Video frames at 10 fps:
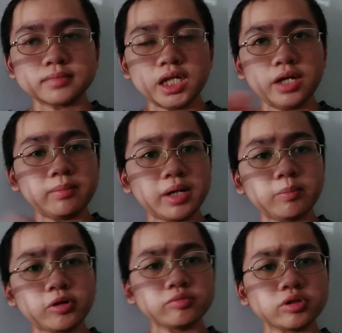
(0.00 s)
In my
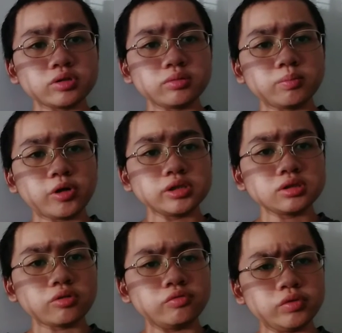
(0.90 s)
point
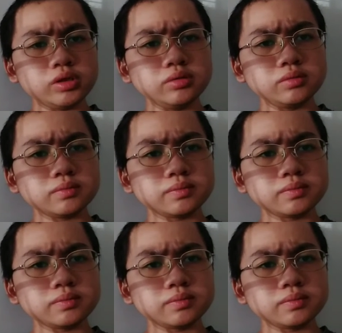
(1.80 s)
of, view,